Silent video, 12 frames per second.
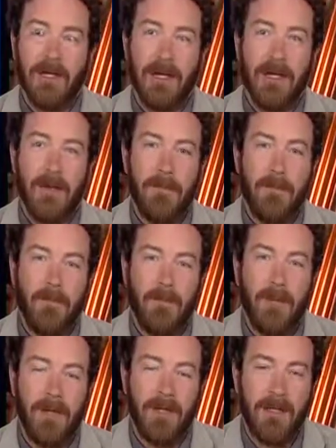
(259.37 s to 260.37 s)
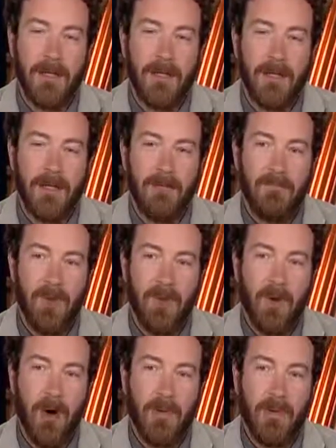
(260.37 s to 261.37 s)
Um, but uh, but
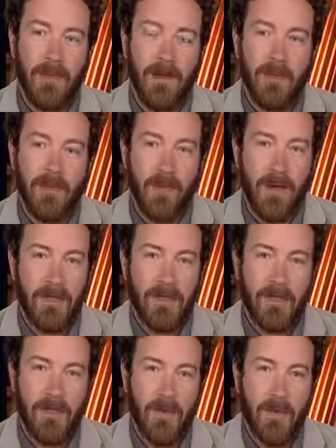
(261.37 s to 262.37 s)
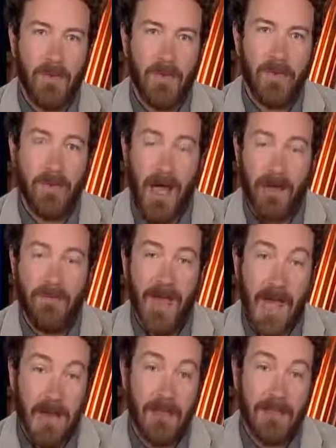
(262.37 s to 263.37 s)
we're hoping that when you watch the show, you laugh
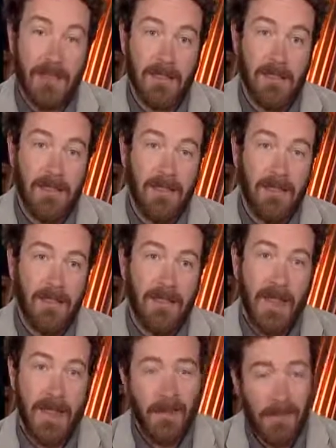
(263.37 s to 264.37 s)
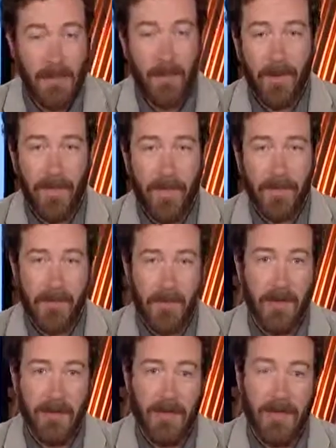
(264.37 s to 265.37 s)
at us, and a little bit with us, but
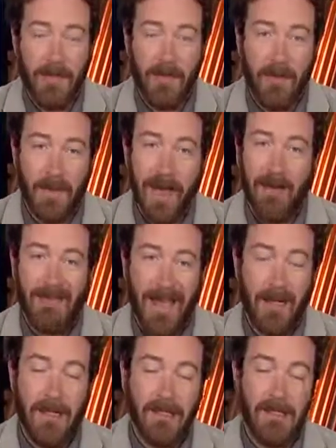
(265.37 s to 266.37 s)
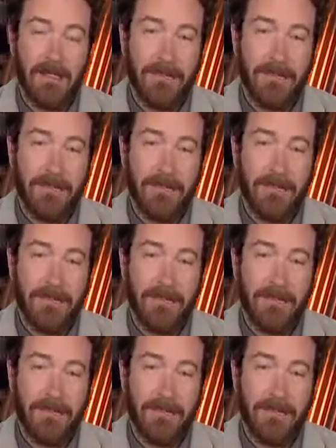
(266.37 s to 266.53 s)
mostly you laugh at us.